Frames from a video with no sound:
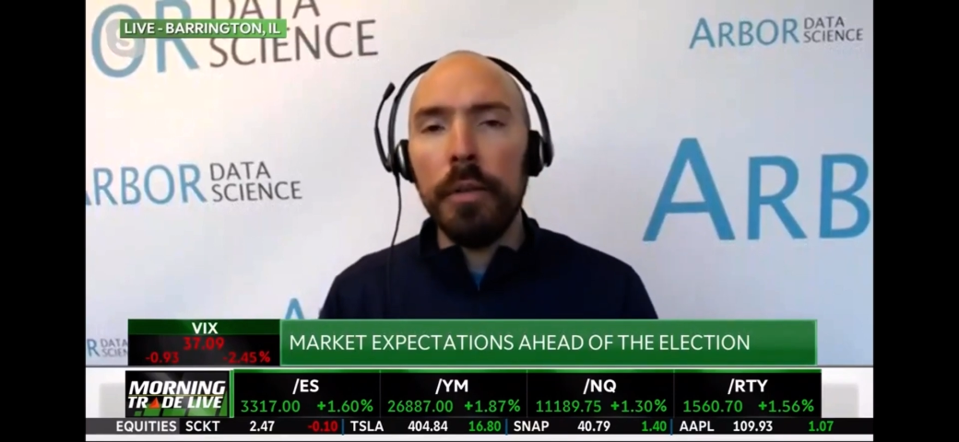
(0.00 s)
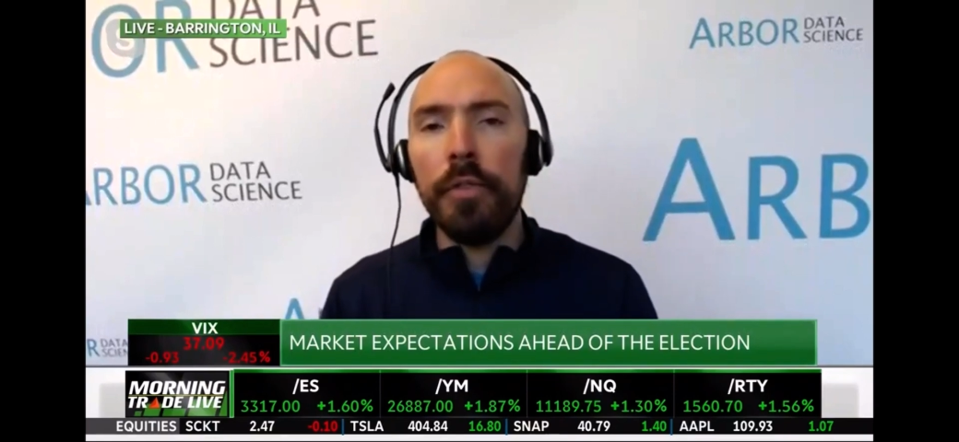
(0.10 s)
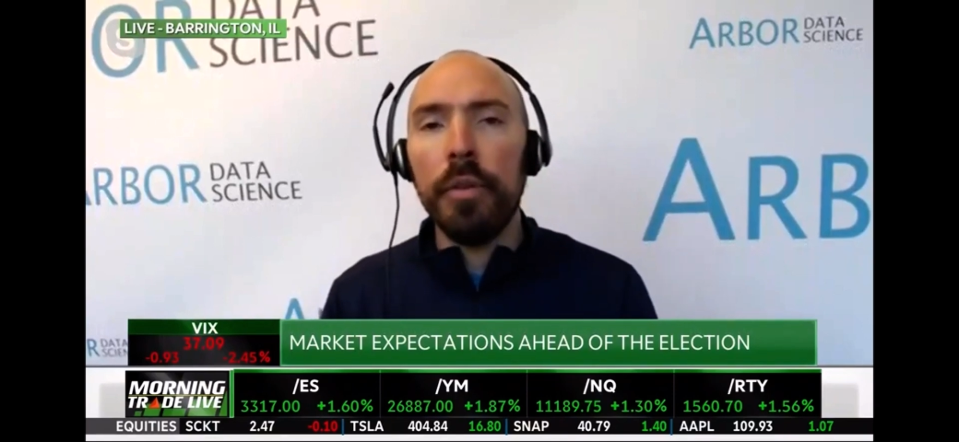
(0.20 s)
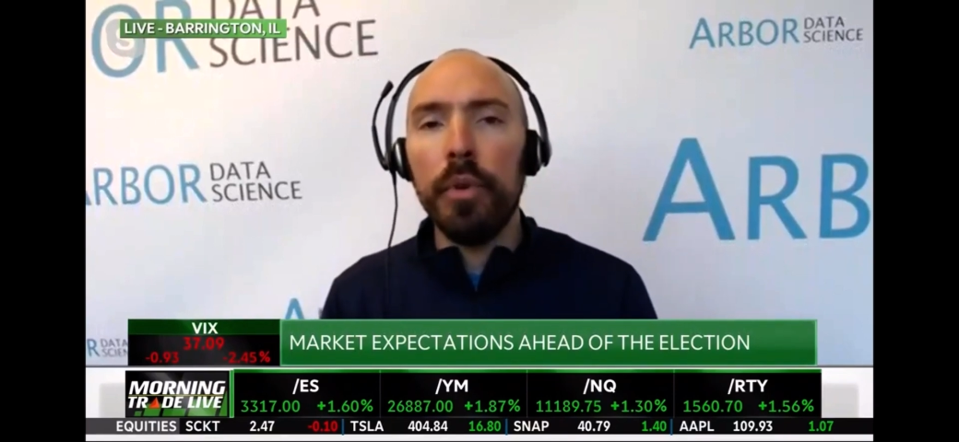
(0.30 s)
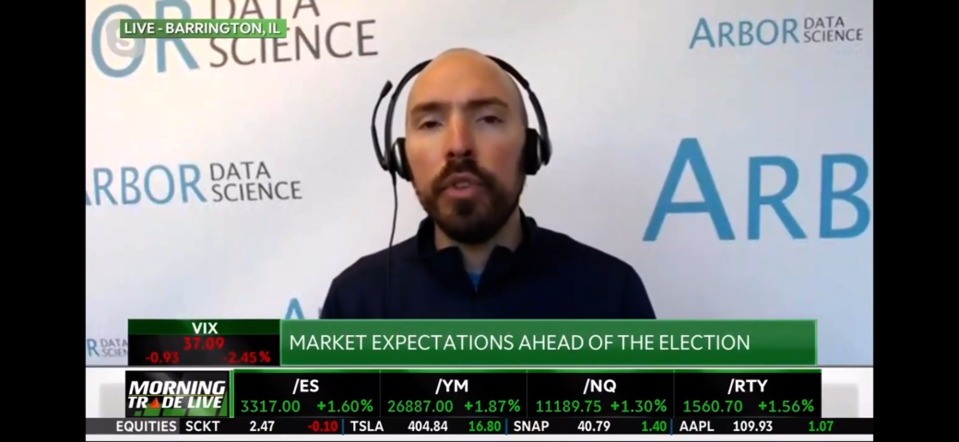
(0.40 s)

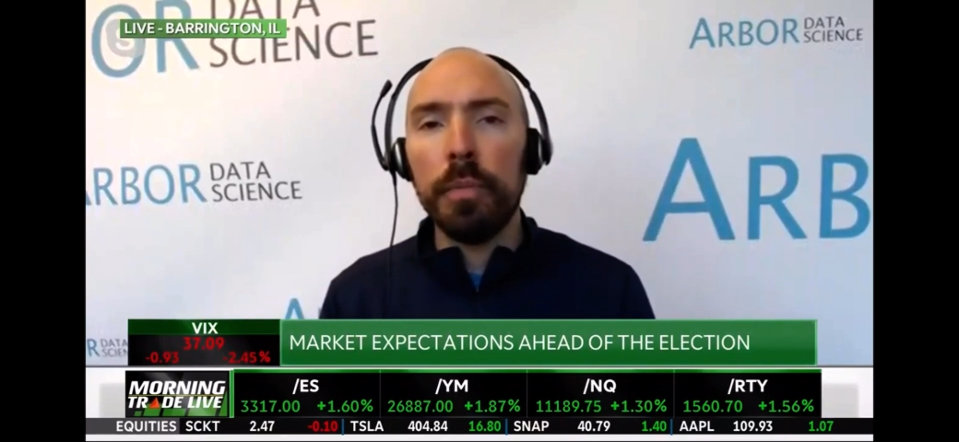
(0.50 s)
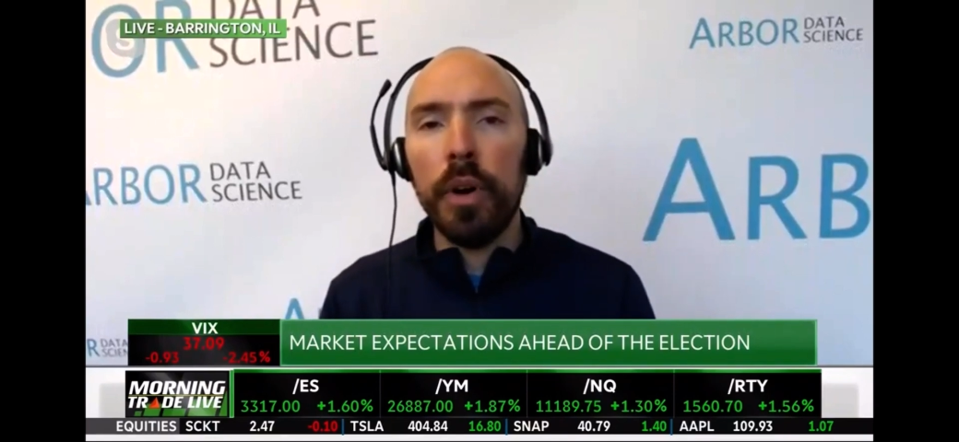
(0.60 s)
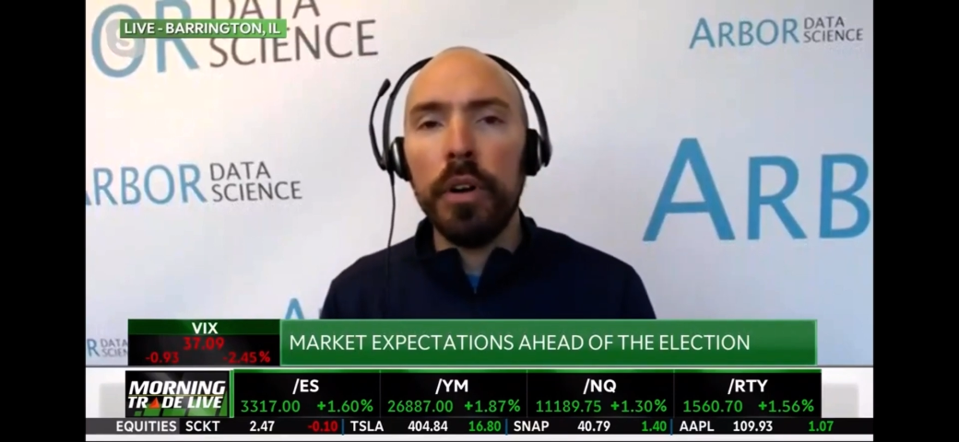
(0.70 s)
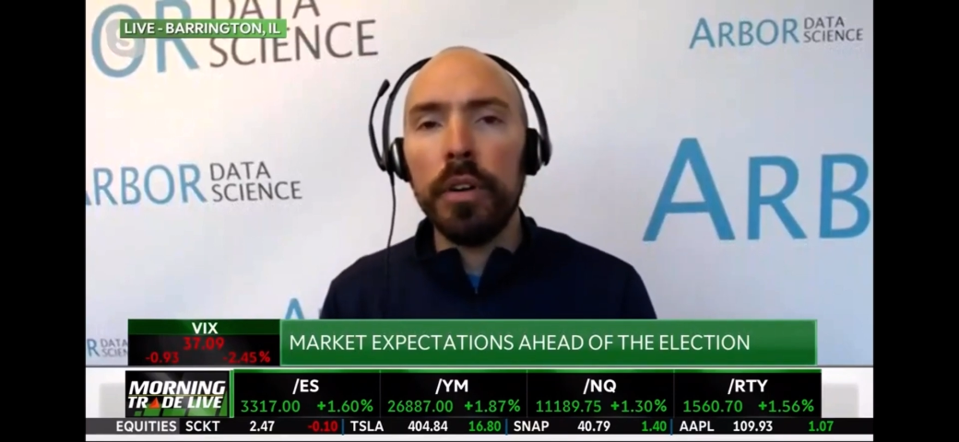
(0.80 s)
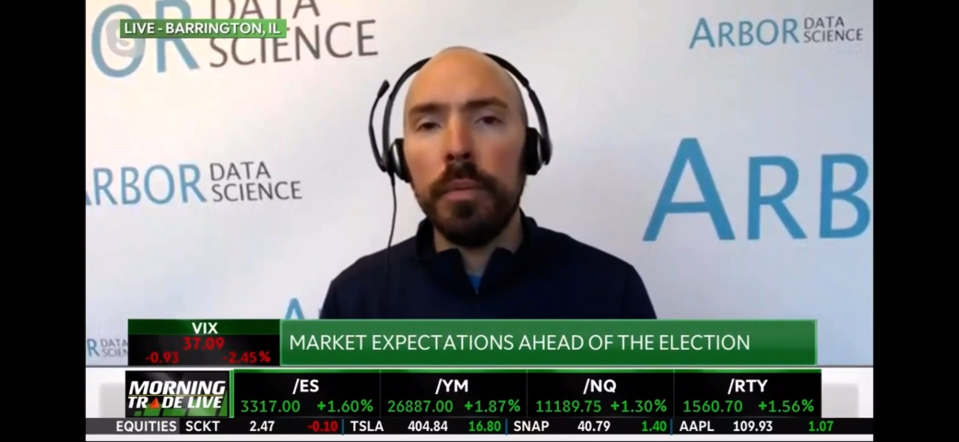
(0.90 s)
for the most
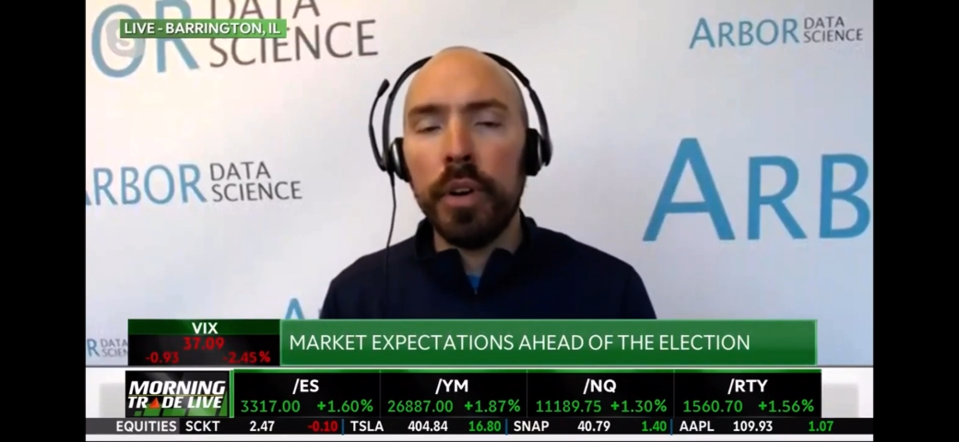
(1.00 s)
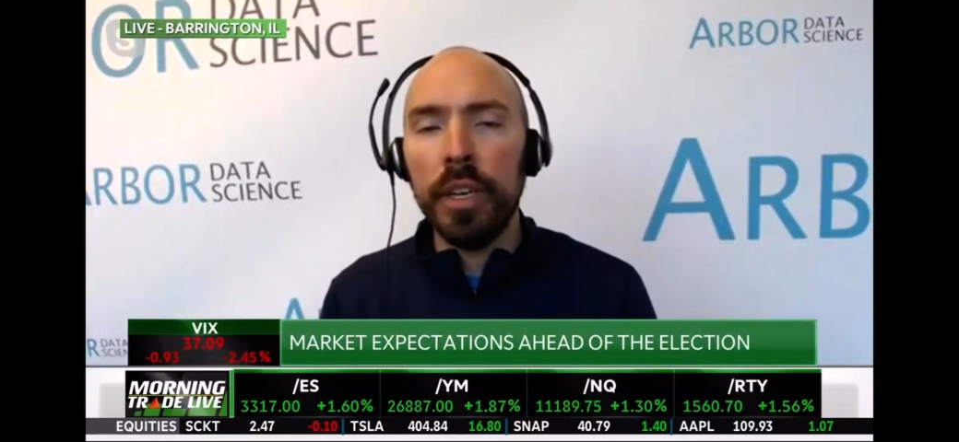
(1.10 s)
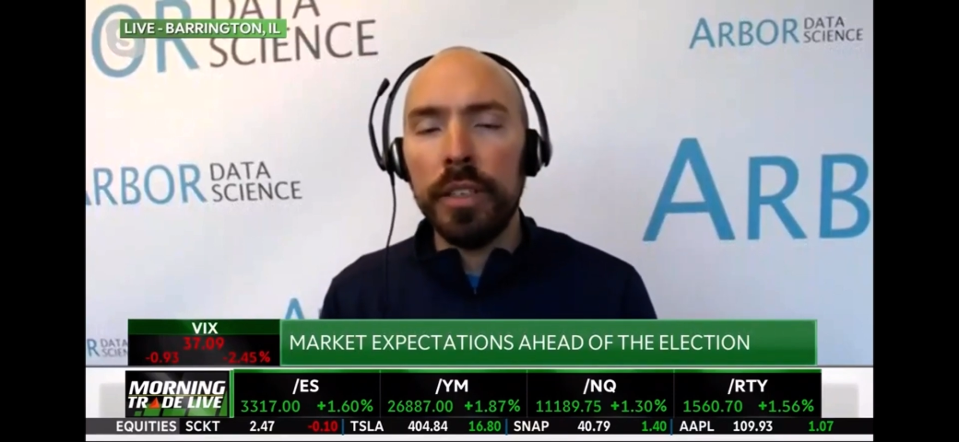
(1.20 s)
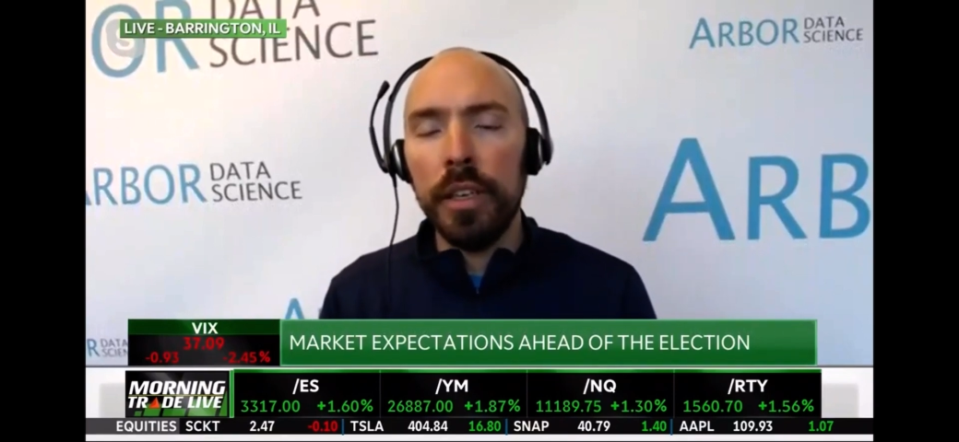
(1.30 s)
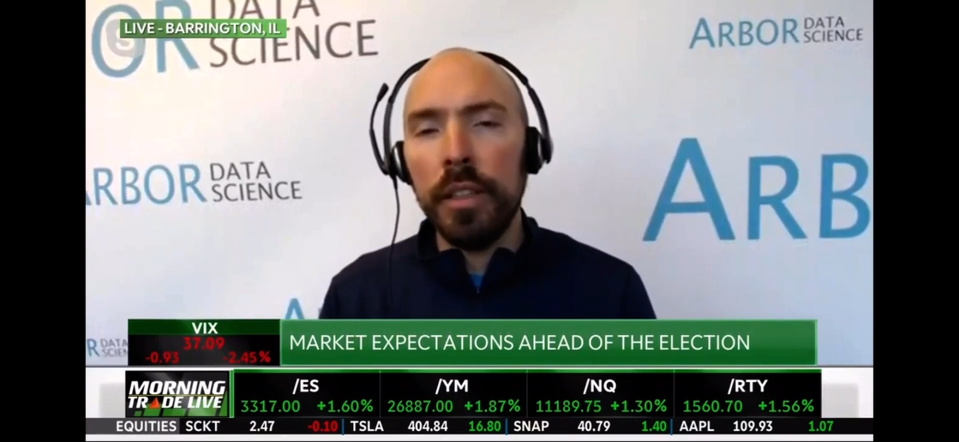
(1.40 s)
part and pricing